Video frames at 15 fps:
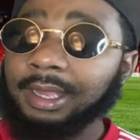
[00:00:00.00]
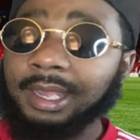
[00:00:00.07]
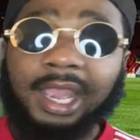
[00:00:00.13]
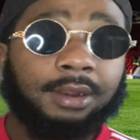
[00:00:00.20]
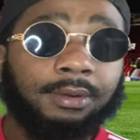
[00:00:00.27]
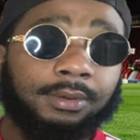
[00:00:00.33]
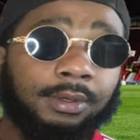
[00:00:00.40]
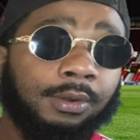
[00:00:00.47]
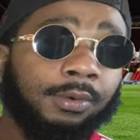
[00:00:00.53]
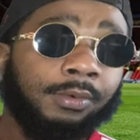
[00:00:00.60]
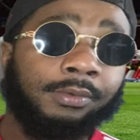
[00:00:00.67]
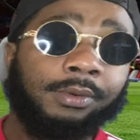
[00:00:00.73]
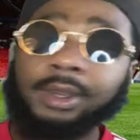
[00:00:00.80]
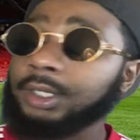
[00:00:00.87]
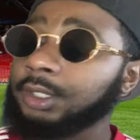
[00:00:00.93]
I don't know
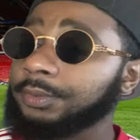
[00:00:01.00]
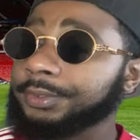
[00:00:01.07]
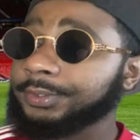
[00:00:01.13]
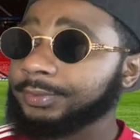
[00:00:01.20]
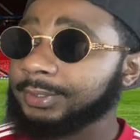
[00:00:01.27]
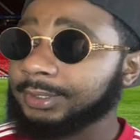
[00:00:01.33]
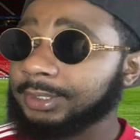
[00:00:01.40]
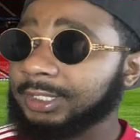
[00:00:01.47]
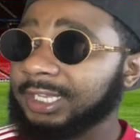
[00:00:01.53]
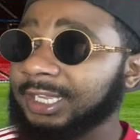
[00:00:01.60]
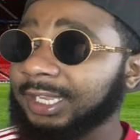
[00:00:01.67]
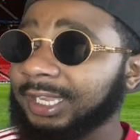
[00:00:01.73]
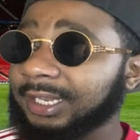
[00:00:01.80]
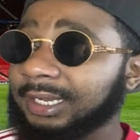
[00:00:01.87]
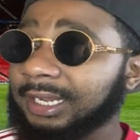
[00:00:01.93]
what he was doing today
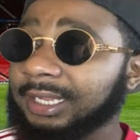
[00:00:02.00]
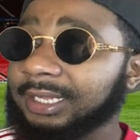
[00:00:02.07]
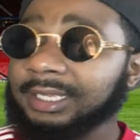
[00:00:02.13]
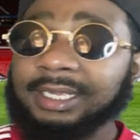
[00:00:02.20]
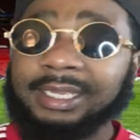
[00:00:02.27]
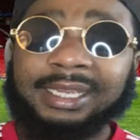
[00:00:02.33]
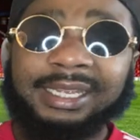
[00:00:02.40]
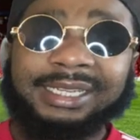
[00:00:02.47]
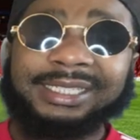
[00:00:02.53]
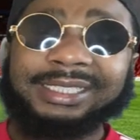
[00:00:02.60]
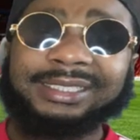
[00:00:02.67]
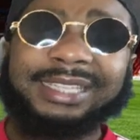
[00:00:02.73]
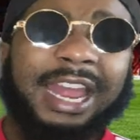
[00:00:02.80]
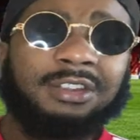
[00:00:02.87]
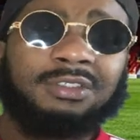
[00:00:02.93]
again. Like,
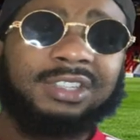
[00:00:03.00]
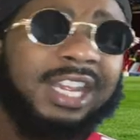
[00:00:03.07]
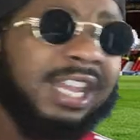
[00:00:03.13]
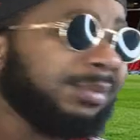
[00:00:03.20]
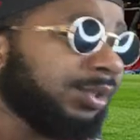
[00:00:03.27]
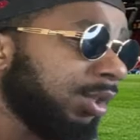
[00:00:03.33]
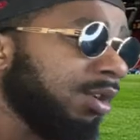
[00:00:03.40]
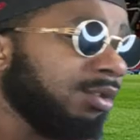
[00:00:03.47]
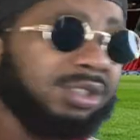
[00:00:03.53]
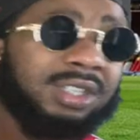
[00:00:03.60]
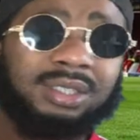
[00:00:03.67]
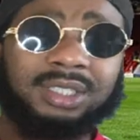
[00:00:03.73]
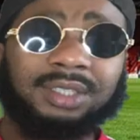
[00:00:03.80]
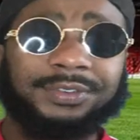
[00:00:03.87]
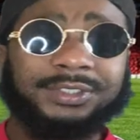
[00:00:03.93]
Daniel James, you know, so
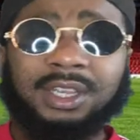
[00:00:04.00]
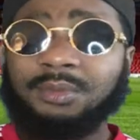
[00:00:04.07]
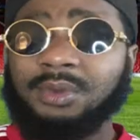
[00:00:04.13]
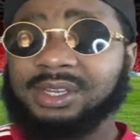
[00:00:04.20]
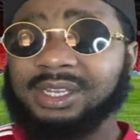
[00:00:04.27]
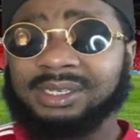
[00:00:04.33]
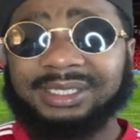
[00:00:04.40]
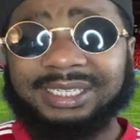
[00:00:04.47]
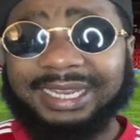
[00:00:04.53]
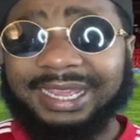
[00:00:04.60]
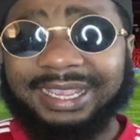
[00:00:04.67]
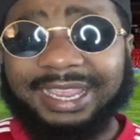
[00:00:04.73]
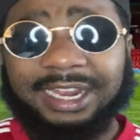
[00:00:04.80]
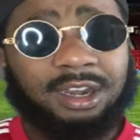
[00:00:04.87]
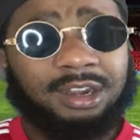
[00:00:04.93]
for some reason today
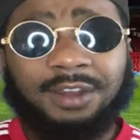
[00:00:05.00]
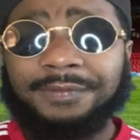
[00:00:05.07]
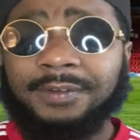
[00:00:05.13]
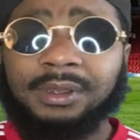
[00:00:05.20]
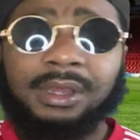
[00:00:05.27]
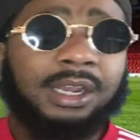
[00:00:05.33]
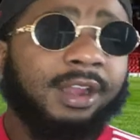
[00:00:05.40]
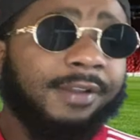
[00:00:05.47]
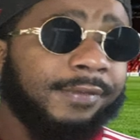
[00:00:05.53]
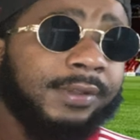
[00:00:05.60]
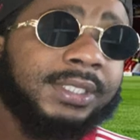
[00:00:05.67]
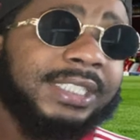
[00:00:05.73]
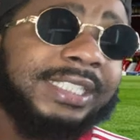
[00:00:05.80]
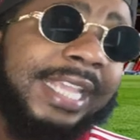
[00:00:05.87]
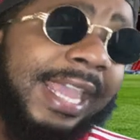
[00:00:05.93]
again, another
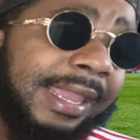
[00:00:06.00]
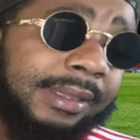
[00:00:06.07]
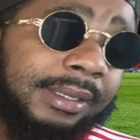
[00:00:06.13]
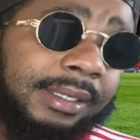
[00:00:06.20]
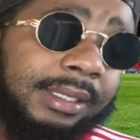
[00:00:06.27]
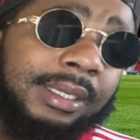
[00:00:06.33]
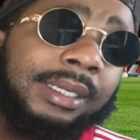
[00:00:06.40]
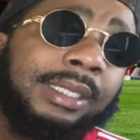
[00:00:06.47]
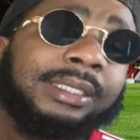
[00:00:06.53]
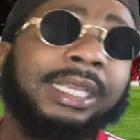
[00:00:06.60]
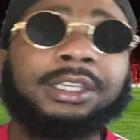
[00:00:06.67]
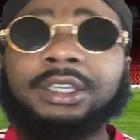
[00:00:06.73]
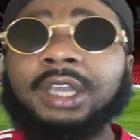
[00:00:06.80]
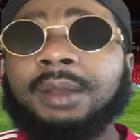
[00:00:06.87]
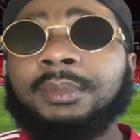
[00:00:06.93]
set
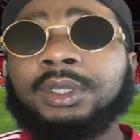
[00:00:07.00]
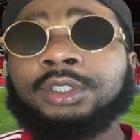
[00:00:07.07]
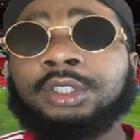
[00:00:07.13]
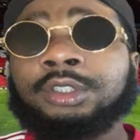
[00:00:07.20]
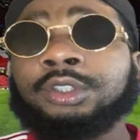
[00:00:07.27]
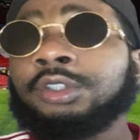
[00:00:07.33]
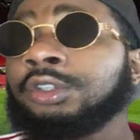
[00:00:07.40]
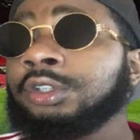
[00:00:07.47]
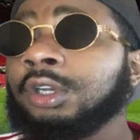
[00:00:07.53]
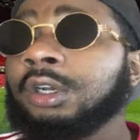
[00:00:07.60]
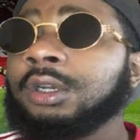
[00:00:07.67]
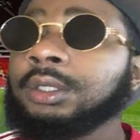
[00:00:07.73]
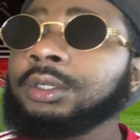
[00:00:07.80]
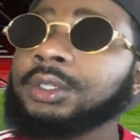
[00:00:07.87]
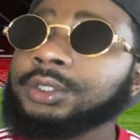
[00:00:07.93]
that you come on to do
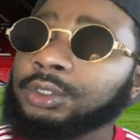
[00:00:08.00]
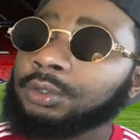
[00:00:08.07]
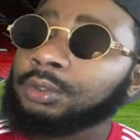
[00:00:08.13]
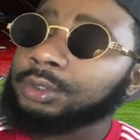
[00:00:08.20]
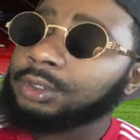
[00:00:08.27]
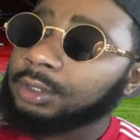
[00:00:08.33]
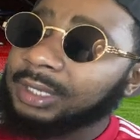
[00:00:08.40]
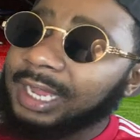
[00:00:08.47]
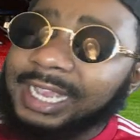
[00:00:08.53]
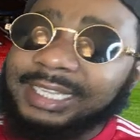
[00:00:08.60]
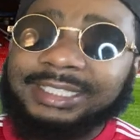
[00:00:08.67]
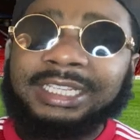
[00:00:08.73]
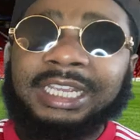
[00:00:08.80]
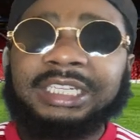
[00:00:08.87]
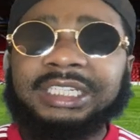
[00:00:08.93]
your
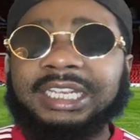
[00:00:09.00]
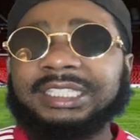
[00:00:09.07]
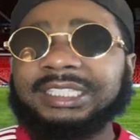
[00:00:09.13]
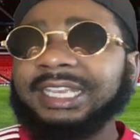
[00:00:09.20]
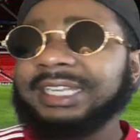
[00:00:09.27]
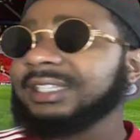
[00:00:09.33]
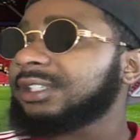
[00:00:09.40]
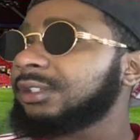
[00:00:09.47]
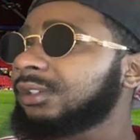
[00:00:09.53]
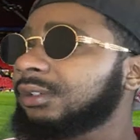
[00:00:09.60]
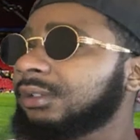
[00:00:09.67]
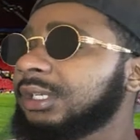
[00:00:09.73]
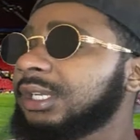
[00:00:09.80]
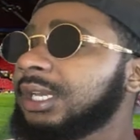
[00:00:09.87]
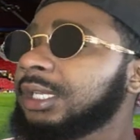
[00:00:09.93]
nice DJ sets, you
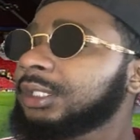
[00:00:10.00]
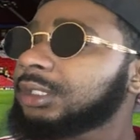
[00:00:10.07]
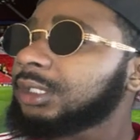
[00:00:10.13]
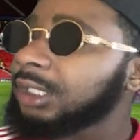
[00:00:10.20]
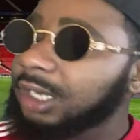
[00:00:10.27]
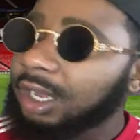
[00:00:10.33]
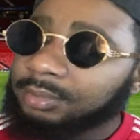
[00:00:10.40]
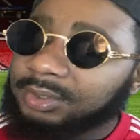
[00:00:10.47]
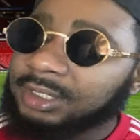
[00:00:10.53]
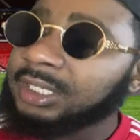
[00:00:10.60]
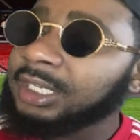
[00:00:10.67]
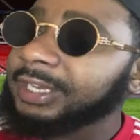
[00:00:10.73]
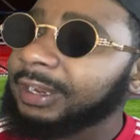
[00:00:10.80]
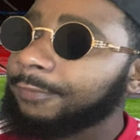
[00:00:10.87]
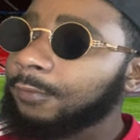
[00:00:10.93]
know. You come to
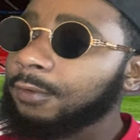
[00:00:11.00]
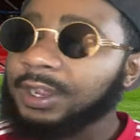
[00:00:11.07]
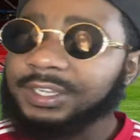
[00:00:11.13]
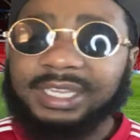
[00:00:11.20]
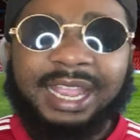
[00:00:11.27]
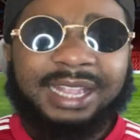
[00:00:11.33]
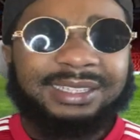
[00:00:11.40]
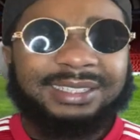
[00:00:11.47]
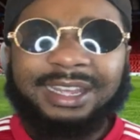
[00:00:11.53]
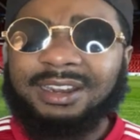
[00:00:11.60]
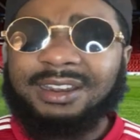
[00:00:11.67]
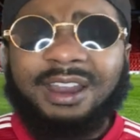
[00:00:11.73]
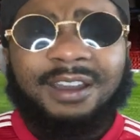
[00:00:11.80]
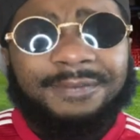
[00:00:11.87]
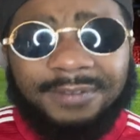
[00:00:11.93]
DJ for us. And
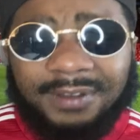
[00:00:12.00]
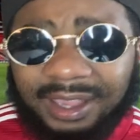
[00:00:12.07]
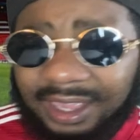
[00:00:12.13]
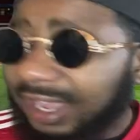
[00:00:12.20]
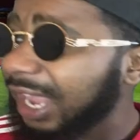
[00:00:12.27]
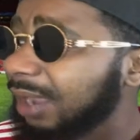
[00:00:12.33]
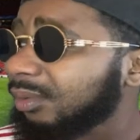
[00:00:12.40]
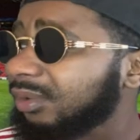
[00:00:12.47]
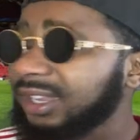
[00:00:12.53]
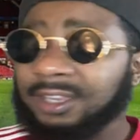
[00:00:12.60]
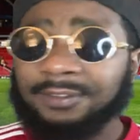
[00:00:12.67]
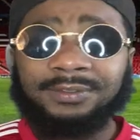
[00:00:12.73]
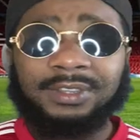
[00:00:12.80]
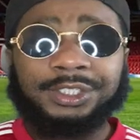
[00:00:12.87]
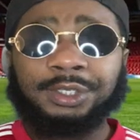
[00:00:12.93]
another game where
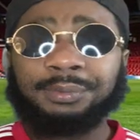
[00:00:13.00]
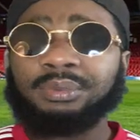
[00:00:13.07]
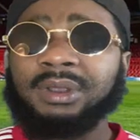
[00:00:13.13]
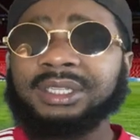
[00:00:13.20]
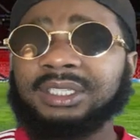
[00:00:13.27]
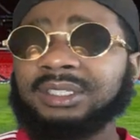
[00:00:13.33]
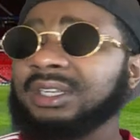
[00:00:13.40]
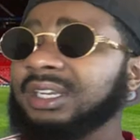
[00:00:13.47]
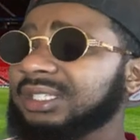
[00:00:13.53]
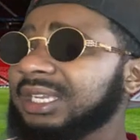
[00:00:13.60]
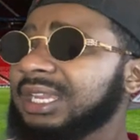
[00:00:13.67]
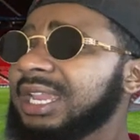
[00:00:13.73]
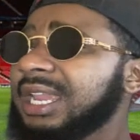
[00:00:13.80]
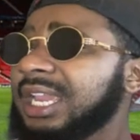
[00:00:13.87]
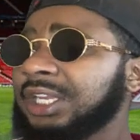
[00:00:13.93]
you've disappointed us.
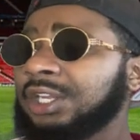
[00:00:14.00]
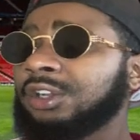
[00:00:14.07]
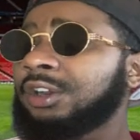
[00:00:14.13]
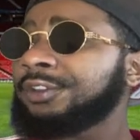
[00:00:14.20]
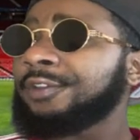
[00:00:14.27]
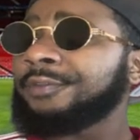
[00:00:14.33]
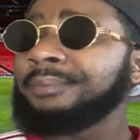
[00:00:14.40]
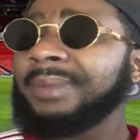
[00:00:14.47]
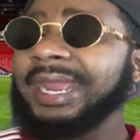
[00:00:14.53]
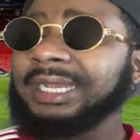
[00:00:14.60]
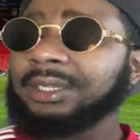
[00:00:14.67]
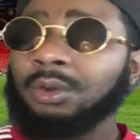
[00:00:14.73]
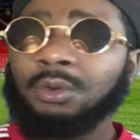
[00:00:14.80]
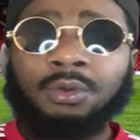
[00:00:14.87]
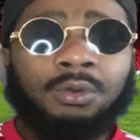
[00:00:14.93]
You know, you've
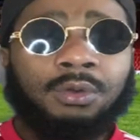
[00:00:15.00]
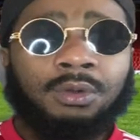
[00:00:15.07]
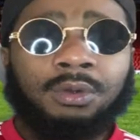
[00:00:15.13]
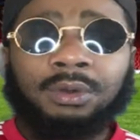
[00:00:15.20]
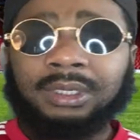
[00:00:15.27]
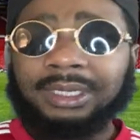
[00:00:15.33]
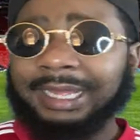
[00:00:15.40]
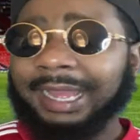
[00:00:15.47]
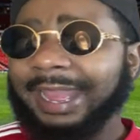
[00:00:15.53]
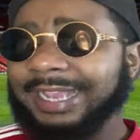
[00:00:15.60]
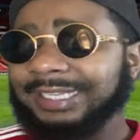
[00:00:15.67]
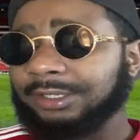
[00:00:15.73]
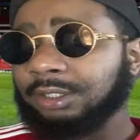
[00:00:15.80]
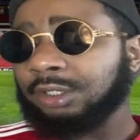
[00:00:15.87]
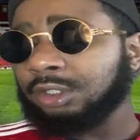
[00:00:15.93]
made all the
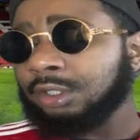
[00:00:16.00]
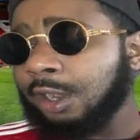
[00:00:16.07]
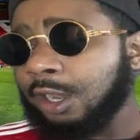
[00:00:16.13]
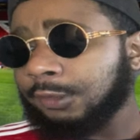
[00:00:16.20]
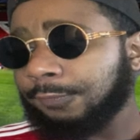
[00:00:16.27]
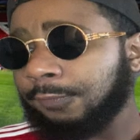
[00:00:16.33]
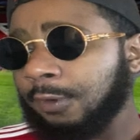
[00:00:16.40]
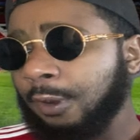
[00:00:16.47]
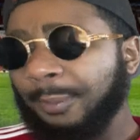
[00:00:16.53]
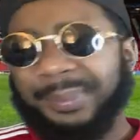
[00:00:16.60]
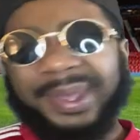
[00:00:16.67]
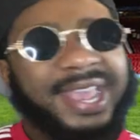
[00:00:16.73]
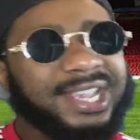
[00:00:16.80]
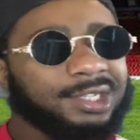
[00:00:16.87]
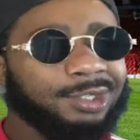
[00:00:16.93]
guys on the dance floor
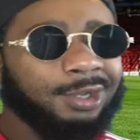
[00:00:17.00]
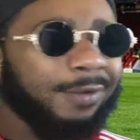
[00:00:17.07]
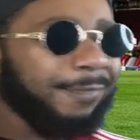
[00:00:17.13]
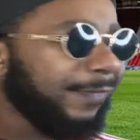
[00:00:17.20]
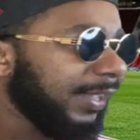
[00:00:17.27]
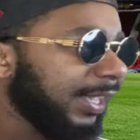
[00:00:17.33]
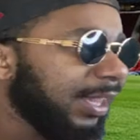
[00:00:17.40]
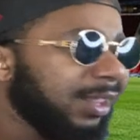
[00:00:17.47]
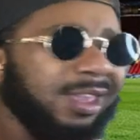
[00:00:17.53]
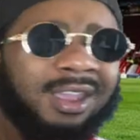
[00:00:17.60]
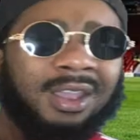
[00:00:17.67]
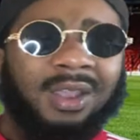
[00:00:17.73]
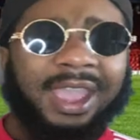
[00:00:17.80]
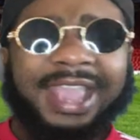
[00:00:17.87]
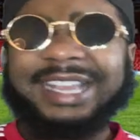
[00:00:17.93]
pissed off thinking, hey,
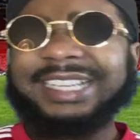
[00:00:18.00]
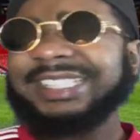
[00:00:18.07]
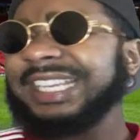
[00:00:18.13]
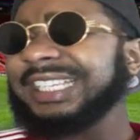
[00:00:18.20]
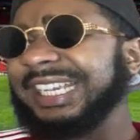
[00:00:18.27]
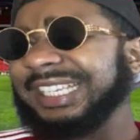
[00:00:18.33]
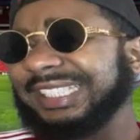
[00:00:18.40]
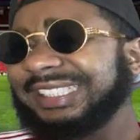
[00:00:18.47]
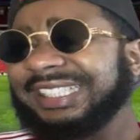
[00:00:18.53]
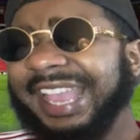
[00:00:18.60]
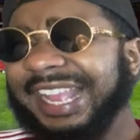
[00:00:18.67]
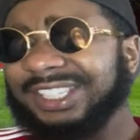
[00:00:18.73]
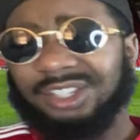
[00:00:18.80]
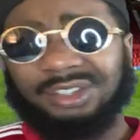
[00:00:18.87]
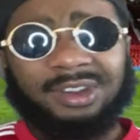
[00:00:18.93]
this DJ's
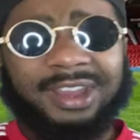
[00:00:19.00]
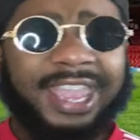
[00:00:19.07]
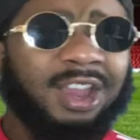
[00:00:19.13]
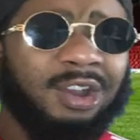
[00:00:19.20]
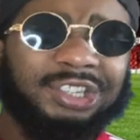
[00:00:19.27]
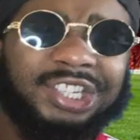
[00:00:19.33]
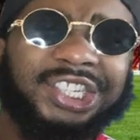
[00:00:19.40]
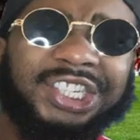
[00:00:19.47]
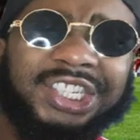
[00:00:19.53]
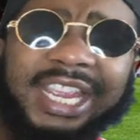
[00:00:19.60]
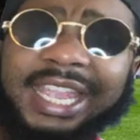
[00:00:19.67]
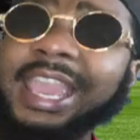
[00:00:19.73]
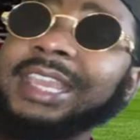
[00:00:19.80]
dead, you know. Hey, yo, shit.